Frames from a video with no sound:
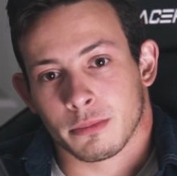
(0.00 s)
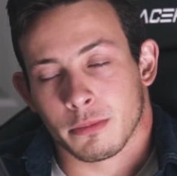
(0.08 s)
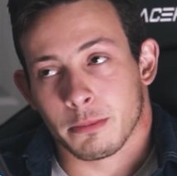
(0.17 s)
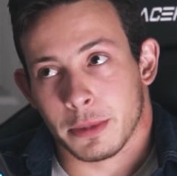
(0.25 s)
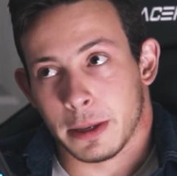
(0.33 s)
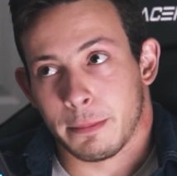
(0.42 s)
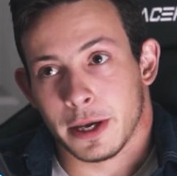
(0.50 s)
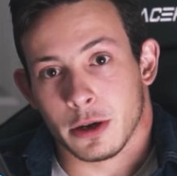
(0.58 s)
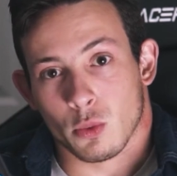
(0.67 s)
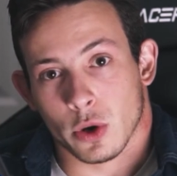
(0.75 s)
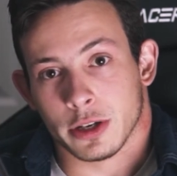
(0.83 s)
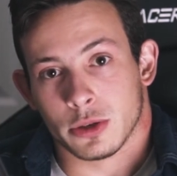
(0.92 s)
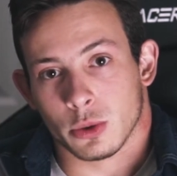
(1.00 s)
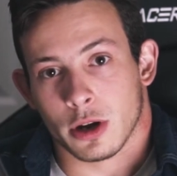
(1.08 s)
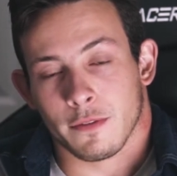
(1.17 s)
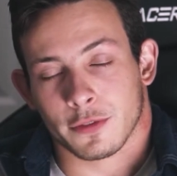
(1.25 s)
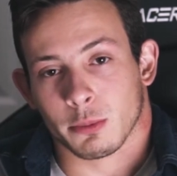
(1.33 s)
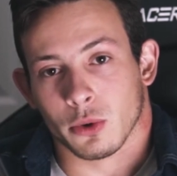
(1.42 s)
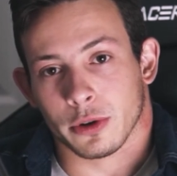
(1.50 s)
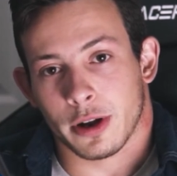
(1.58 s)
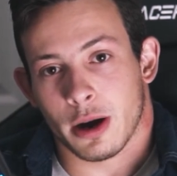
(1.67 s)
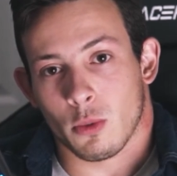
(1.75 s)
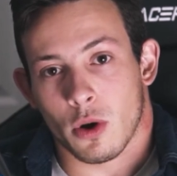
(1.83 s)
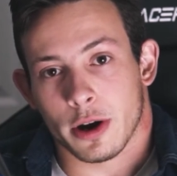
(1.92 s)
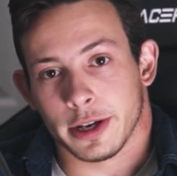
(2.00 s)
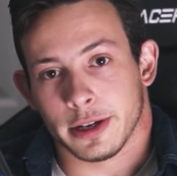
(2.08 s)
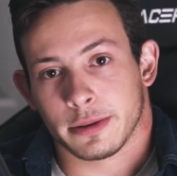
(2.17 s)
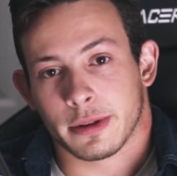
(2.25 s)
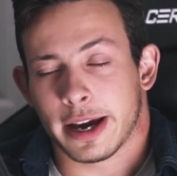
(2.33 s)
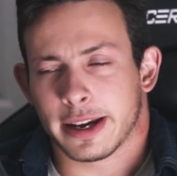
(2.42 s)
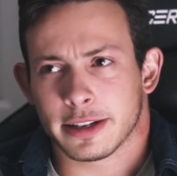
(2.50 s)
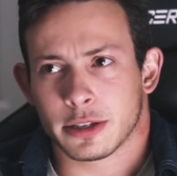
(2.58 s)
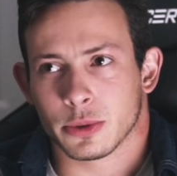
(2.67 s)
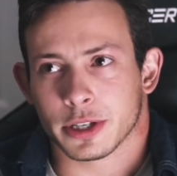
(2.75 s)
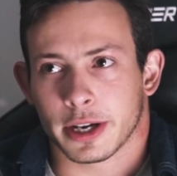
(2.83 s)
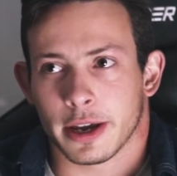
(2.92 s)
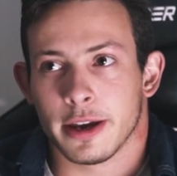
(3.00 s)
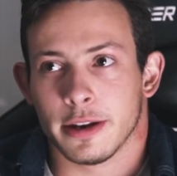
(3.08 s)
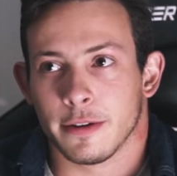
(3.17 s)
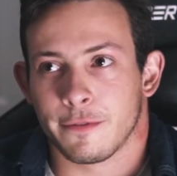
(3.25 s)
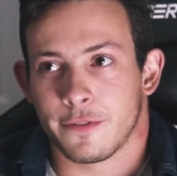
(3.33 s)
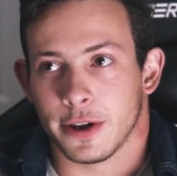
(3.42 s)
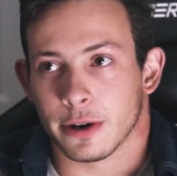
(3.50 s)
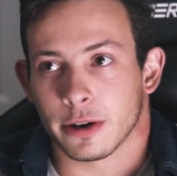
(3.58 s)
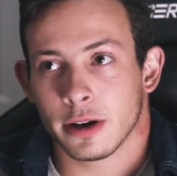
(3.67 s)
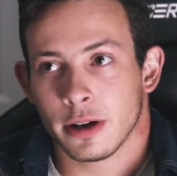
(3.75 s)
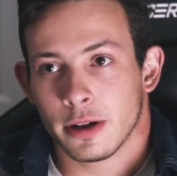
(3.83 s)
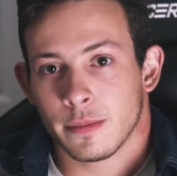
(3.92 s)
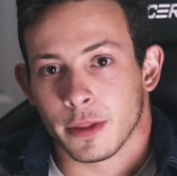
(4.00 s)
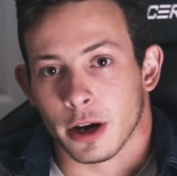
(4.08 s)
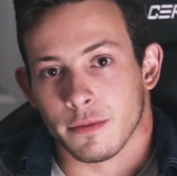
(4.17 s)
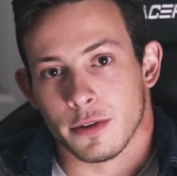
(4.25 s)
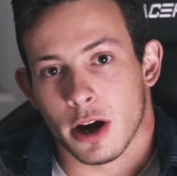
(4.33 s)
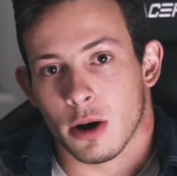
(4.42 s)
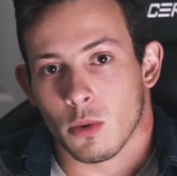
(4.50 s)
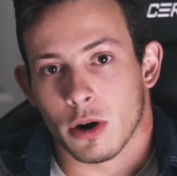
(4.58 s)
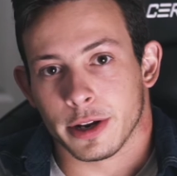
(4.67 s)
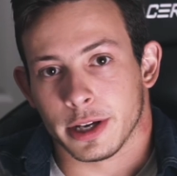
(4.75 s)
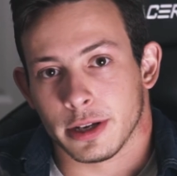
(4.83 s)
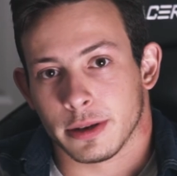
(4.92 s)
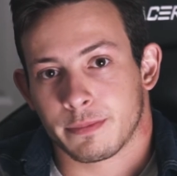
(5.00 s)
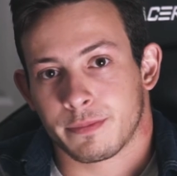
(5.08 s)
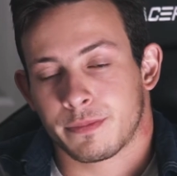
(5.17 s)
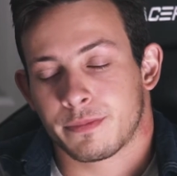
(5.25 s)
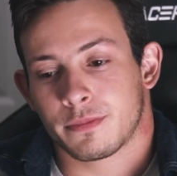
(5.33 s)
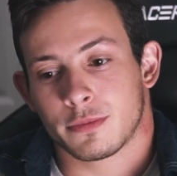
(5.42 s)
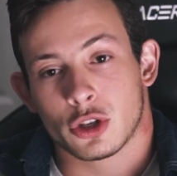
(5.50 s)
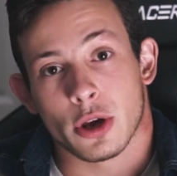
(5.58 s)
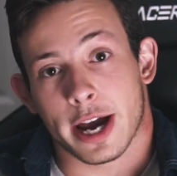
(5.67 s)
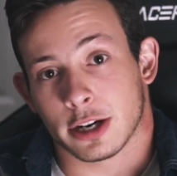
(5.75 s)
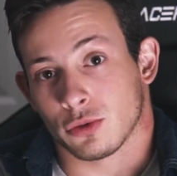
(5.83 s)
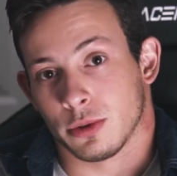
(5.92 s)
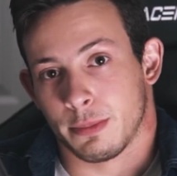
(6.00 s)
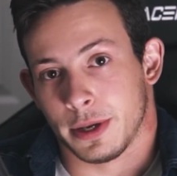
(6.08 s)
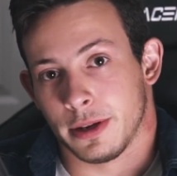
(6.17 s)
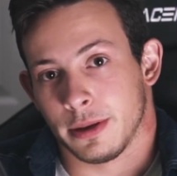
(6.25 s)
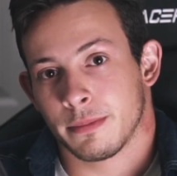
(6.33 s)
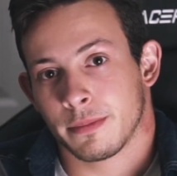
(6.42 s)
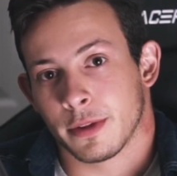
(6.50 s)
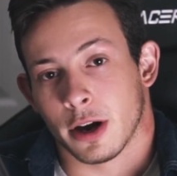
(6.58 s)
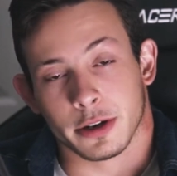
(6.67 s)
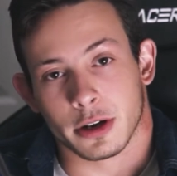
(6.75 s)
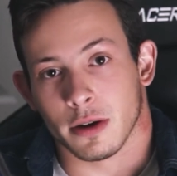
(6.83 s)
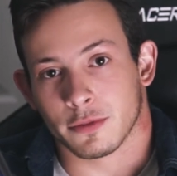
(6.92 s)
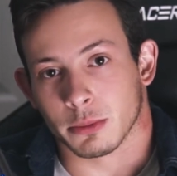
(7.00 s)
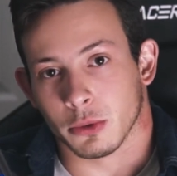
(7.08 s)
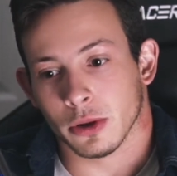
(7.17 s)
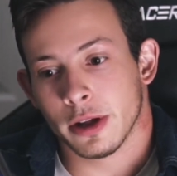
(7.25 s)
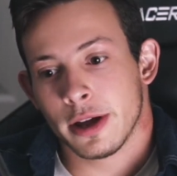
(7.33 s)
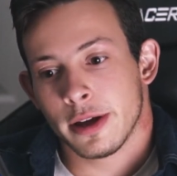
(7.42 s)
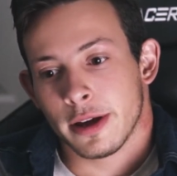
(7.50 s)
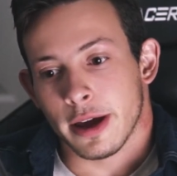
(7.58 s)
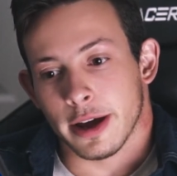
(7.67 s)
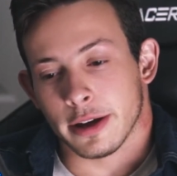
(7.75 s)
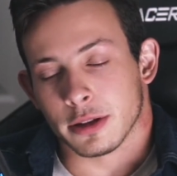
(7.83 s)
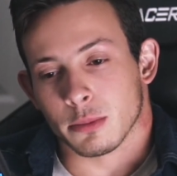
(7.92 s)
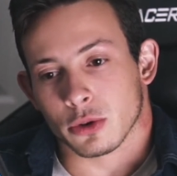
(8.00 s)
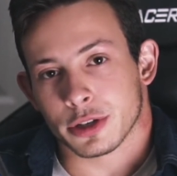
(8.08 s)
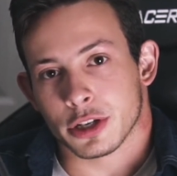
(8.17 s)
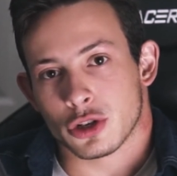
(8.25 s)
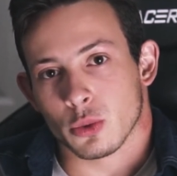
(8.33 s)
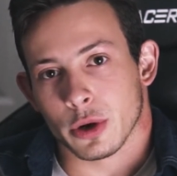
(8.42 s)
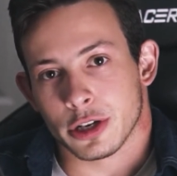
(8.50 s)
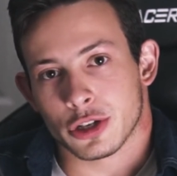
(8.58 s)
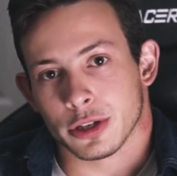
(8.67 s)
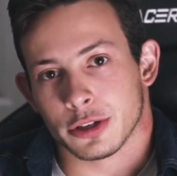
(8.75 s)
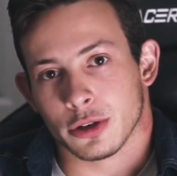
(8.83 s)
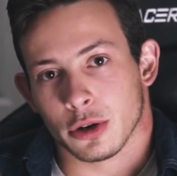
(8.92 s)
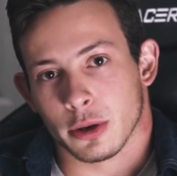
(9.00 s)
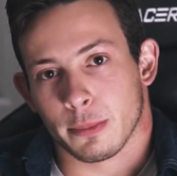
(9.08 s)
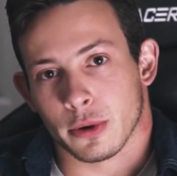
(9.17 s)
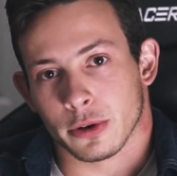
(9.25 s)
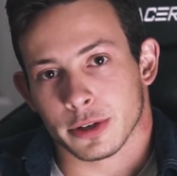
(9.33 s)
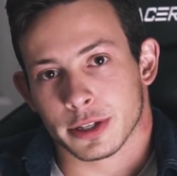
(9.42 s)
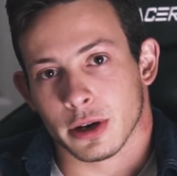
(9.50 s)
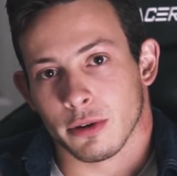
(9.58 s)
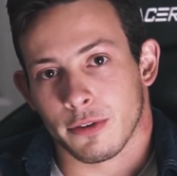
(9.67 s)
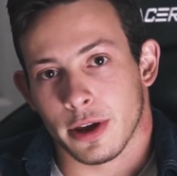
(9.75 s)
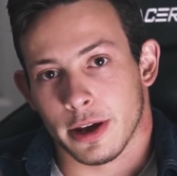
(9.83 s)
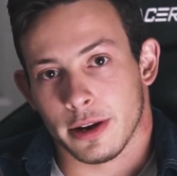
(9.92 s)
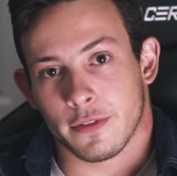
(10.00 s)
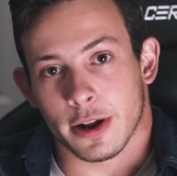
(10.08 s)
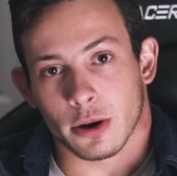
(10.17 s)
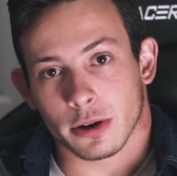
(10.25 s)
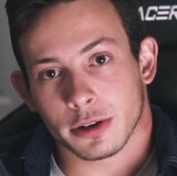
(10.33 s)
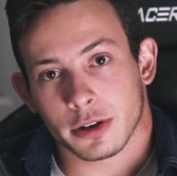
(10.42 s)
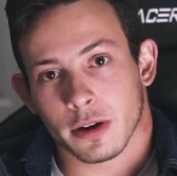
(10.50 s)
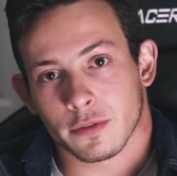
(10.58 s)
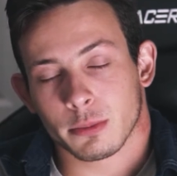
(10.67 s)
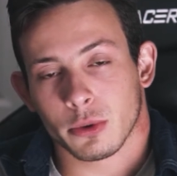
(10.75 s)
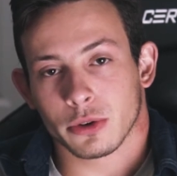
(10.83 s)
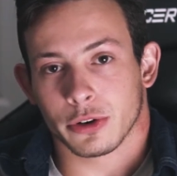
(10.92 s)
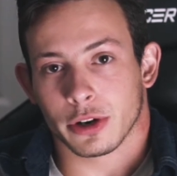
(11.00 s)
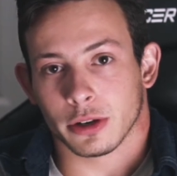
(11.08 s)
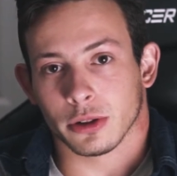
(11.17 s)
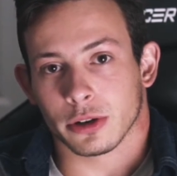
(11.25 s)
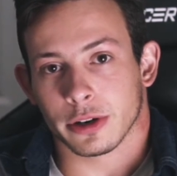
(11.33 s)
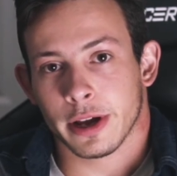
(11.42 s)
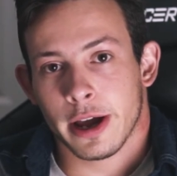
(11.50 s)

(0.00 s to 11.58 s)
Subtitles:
me being way too comfortable and not wanting, I guess it was like a hidden fear of not wanting to actually be uncomfortable. And the more situations, you put yourself in that are uncomfortable, you're going to learn